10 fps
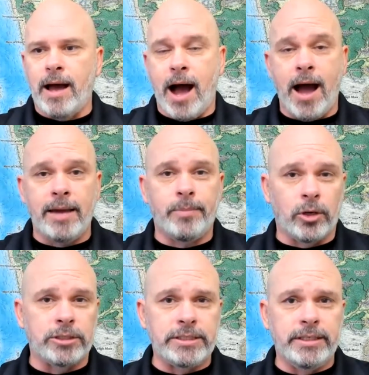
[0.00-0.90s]
I
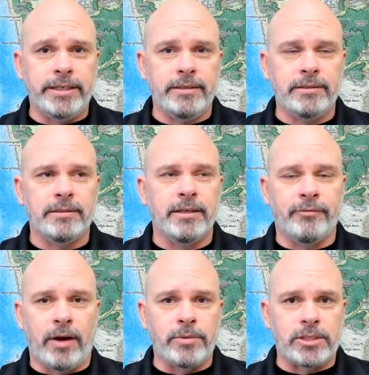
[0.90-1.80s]
personally,
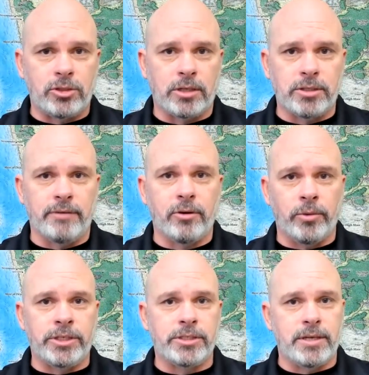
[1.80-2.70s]
if I was a truck driver,
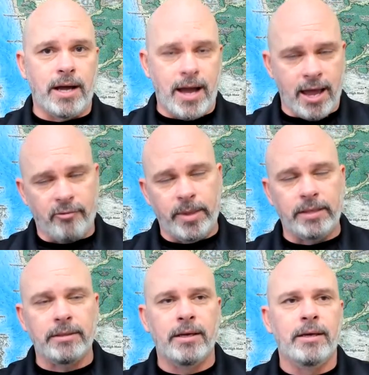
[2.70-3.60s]
which I have
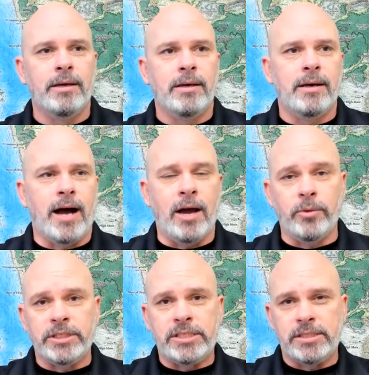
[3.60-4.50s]
been, I
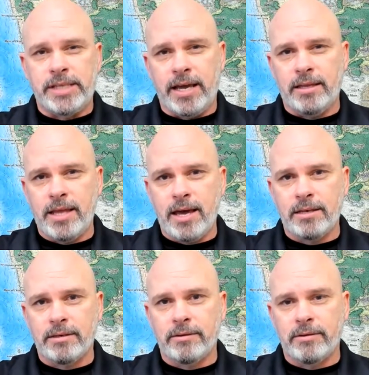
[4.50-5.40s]
would stay in
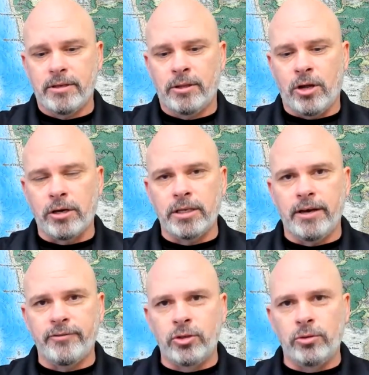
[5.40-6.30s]
that long
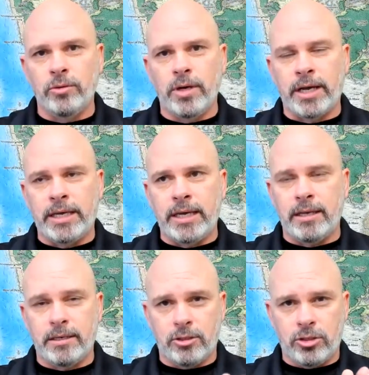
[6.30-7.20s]
enough to uh,
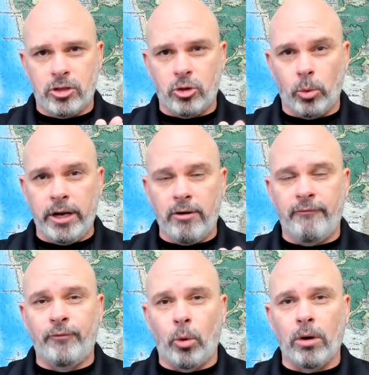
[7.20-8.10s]
get three or
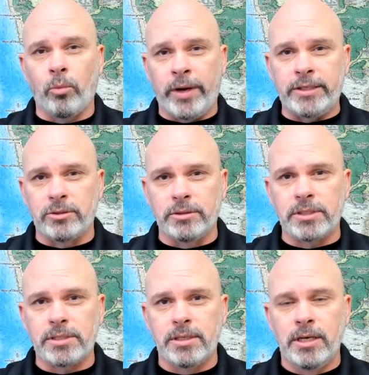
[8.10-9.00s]
four
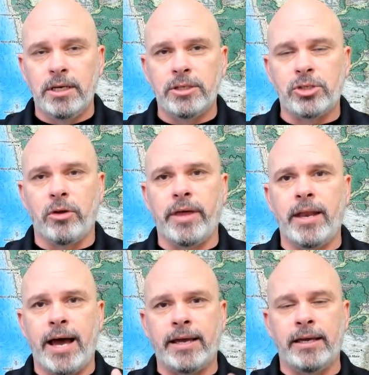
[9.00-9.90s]
rentals so that
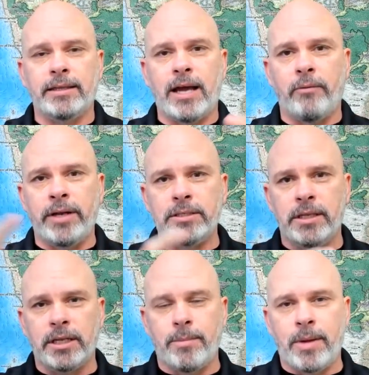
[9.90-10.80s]
I can get that rental
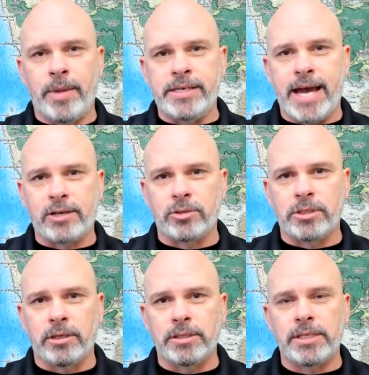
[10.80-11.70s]
income on my tax
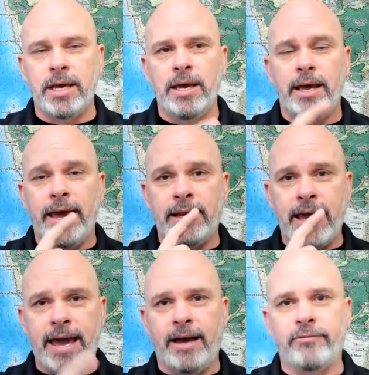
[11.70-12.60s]
returns and
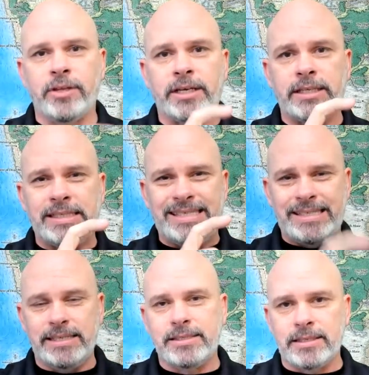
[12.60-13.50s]
have the
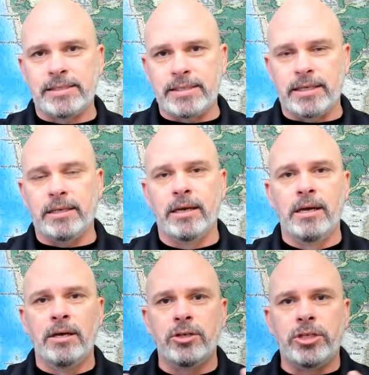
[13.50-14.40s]
consistency
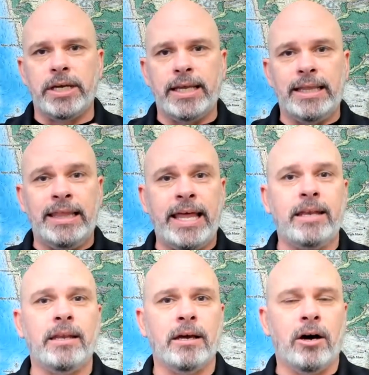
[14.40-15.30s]
to get
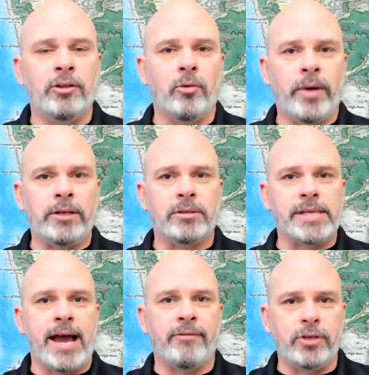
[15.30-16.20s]
lending on the rentals
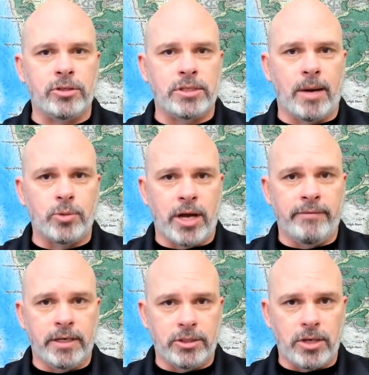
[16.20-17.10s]
after you stop
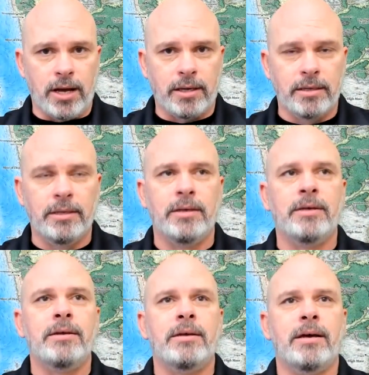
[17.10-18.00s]
driving a truck.
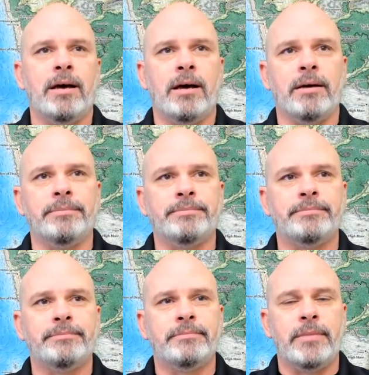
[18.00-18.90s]
Uh,
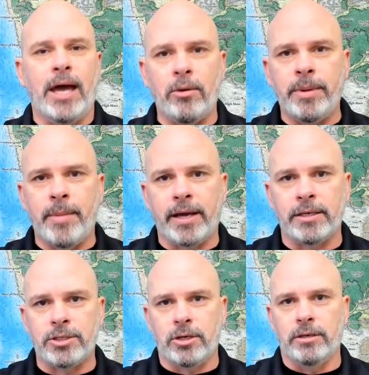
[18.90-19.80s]
that would be my
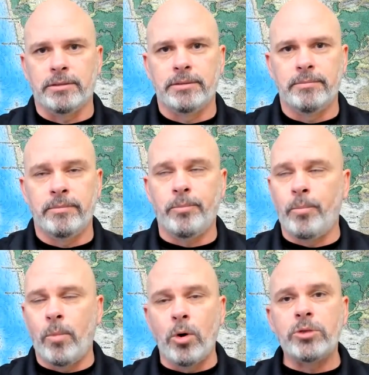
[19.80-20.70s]
concern.
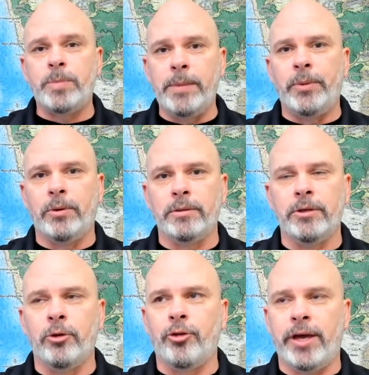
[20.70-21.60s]
Most people
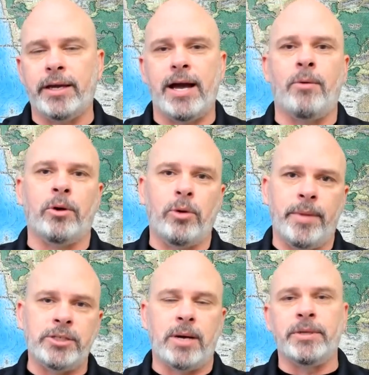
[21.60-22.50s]
who think I want to quit
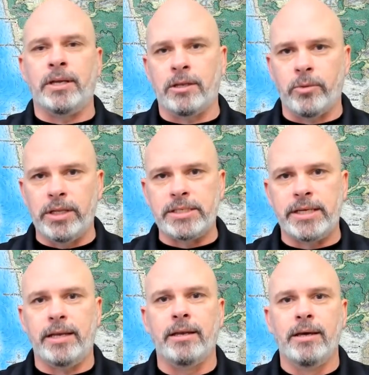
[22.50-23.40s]
my job to get into real
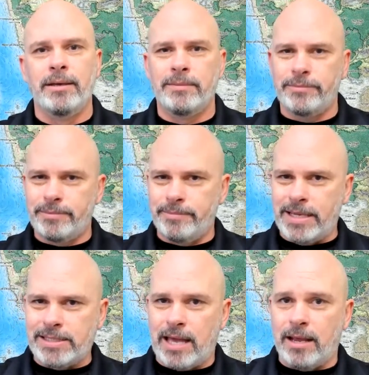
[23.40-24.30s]
estate
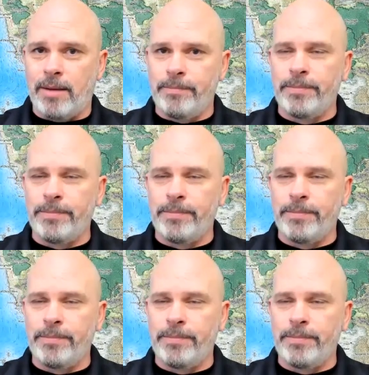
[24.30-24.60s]
mess that up.